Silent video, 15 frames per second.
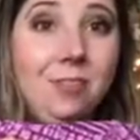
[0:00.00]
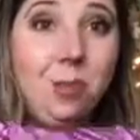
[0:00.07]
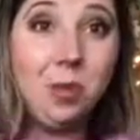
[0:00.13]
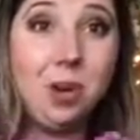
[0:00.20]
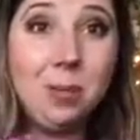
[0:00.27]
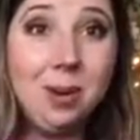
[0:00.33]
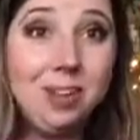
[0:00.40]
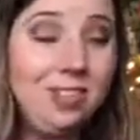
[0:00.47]

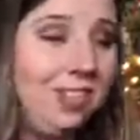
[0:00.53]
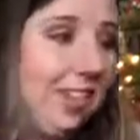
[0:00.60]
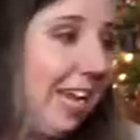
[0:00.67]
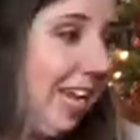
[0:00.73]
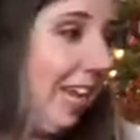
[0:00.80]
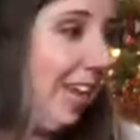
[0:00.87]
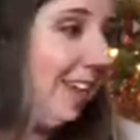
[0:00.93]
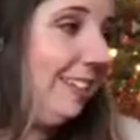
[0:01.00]
40 pairs of
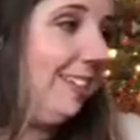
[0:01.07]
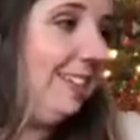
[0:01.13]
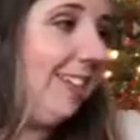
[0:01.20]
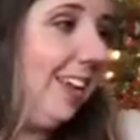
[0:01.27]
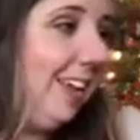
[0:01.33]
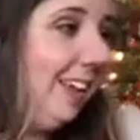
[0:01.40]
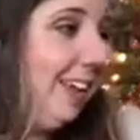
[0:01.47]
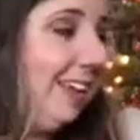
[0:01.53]
leggings.
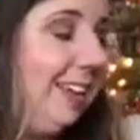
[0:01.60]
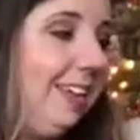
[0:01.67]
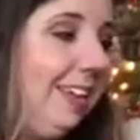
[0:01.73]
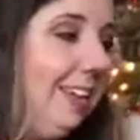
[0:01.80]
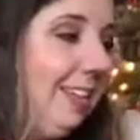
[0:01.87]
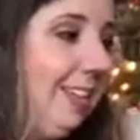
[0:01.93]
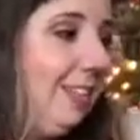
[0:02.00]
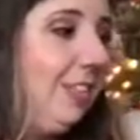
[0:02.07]
Like,
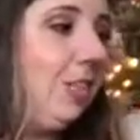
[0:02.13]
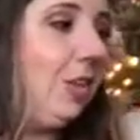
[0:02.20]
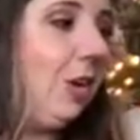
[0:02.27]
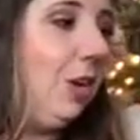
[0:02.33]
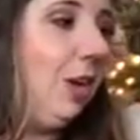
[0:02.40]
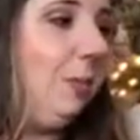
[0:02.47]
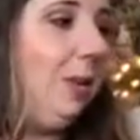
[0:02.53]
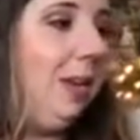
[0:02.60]

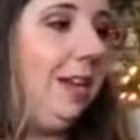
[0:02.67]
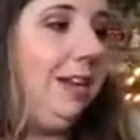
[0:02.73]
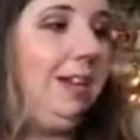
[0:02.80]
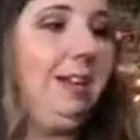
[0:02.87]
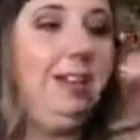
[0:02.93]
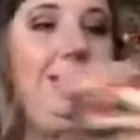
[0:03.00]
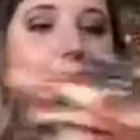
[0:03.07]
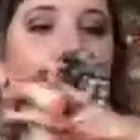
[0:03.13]
so, I mean,
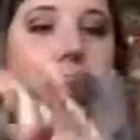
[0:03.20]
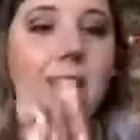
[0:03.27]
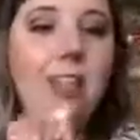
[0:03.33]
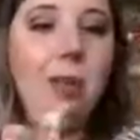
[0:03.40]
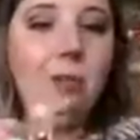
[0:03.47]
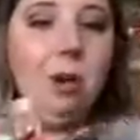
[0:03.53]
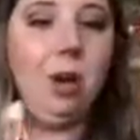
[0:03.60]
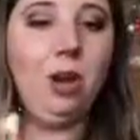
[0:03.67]

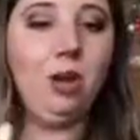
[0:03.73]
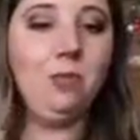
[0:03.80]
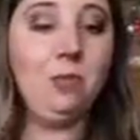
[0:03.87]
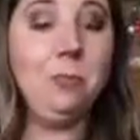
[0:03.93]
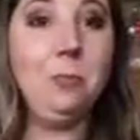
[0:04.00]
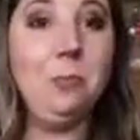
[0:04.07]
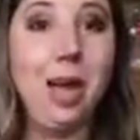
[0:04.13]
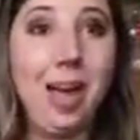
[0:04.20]
they brought
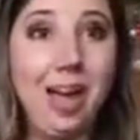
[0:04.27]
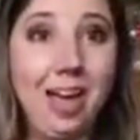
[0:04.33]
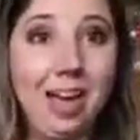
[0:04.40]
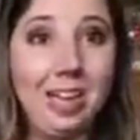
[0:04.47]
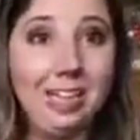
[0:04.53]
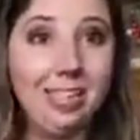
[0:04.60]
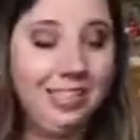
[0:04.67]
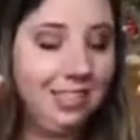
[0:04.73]
over
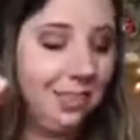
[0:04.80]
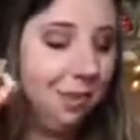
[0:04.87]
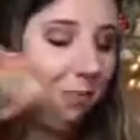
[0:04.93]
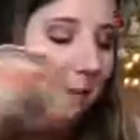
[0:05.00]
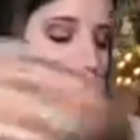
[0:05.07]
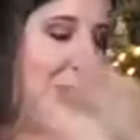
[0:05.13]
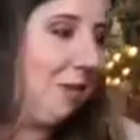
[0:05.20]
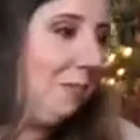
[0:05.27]
bags
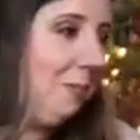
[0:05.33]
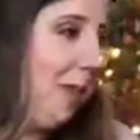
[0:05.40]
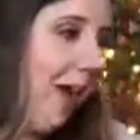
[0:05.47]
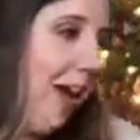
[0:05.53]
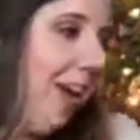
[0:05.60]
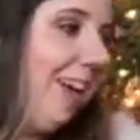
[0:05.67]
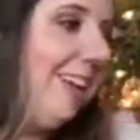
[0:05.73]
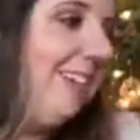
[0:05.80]
upon
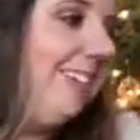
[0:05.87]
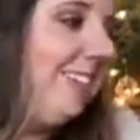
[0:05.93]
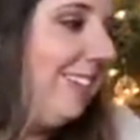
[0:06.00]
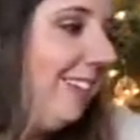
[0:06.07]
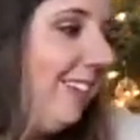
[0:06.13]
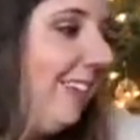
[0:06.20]
bags